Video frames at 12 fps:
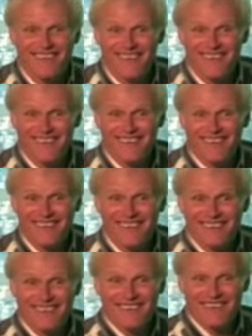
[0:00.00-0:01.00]

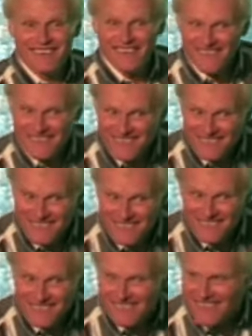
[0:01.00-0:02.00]

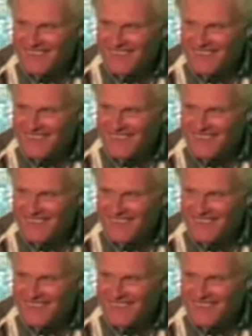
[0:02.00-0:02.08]
(silence)